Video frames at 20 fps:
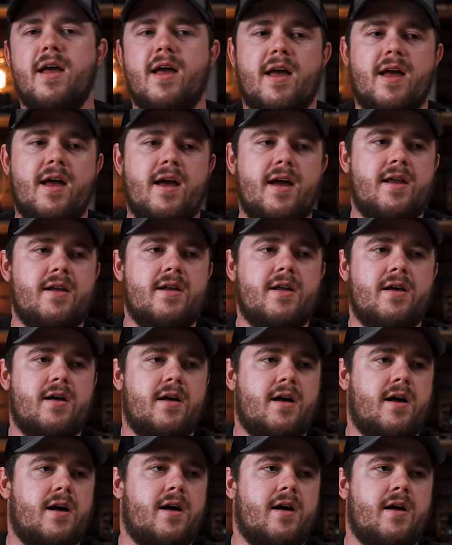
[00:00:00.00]
and
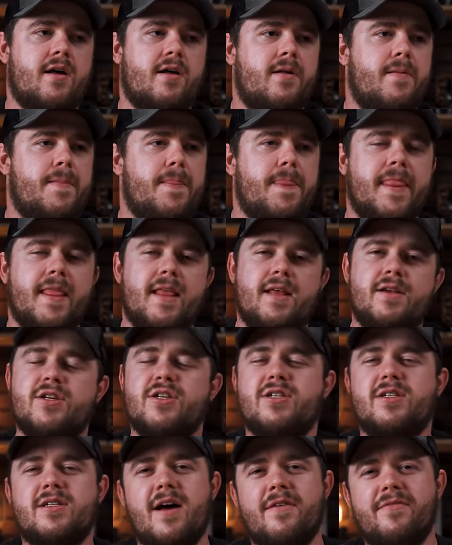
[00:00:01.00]
uh,
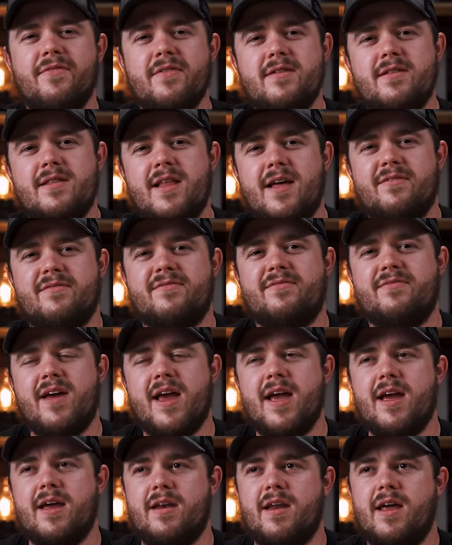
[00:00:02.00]
just stuff in that
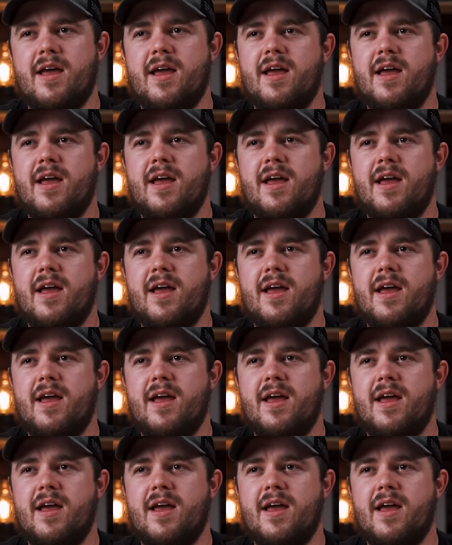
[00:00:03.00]
vein.